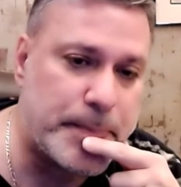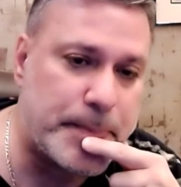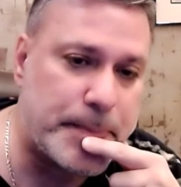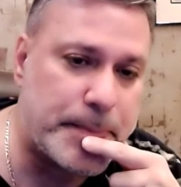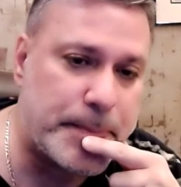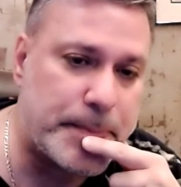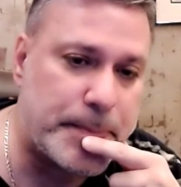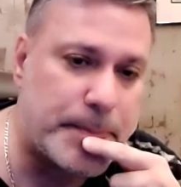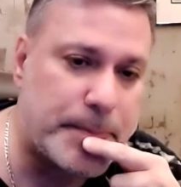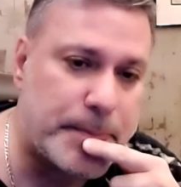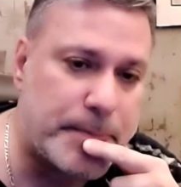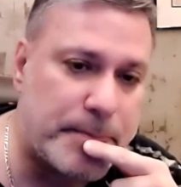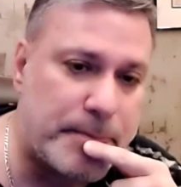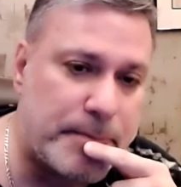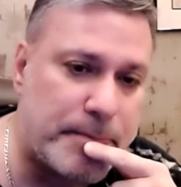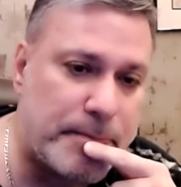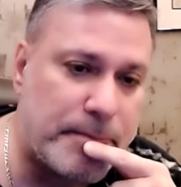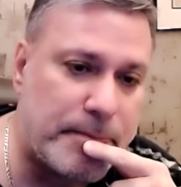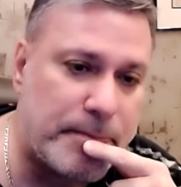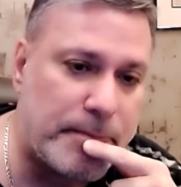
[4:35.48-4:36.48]

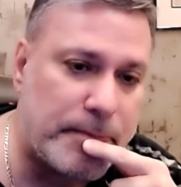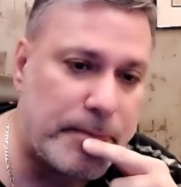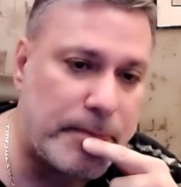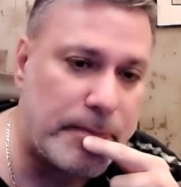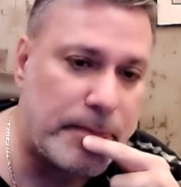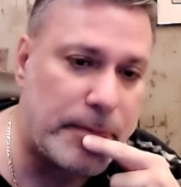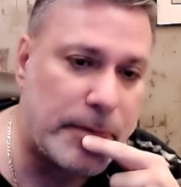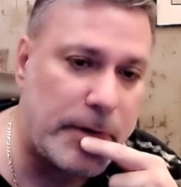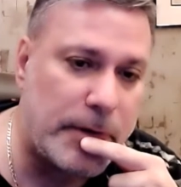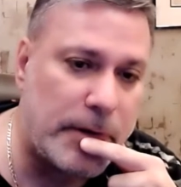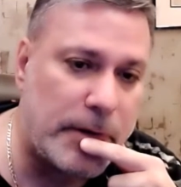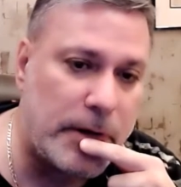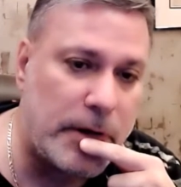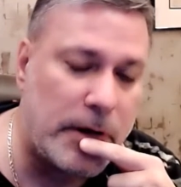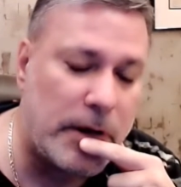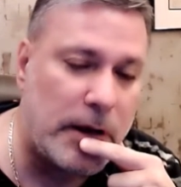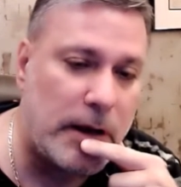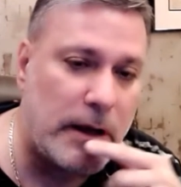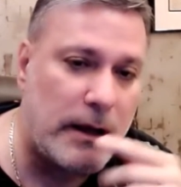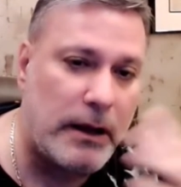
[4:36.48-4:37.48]

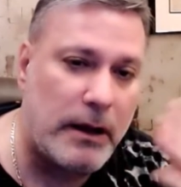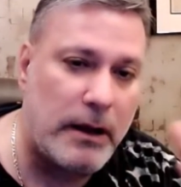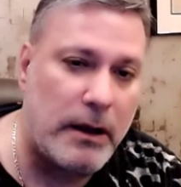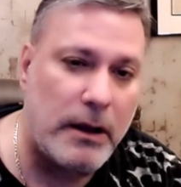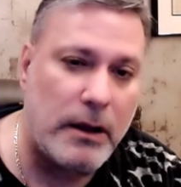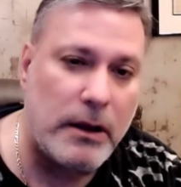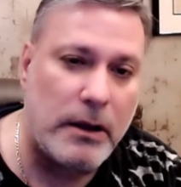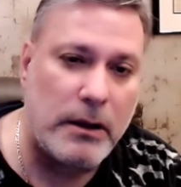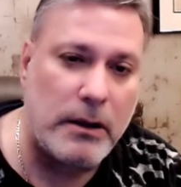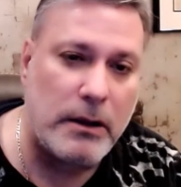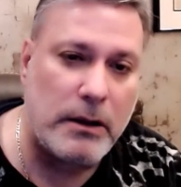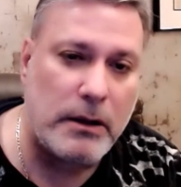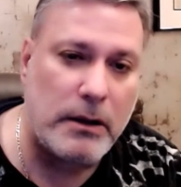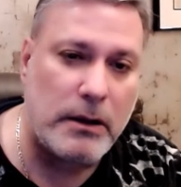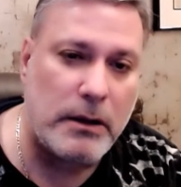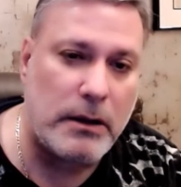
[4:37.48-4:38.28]
No one is speaking in this clip.